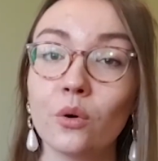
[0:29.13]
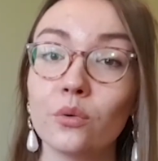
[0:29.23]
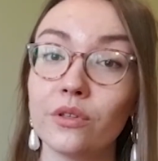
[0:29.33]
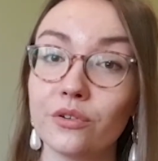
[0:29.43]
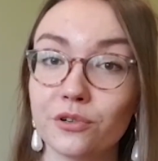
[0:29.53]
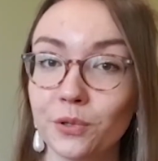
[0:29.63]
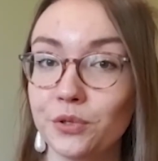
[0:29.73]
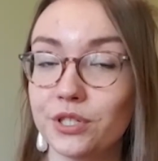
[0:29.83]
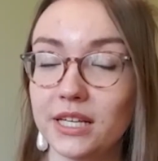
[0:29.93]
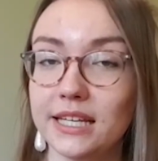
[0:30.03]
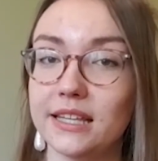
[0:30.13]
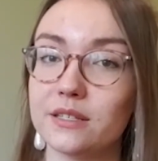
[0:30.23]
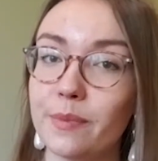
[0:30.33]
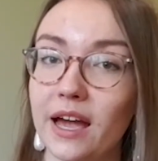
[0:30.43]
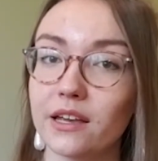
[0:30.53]
although crucially
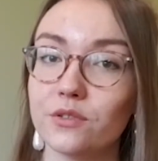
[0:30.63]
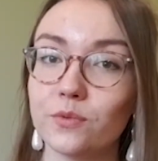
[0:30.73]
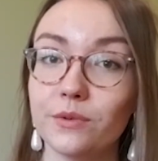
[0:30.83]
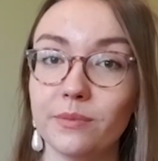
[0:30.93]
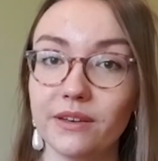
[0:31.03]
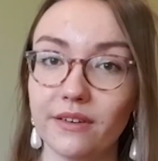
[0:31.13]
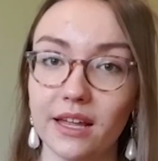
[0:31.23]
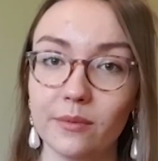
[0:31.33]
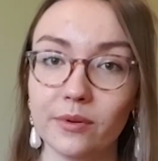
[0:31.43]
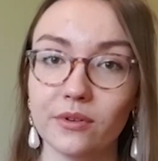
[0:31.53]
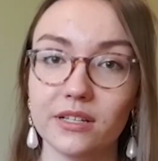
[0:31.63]
this package won't be available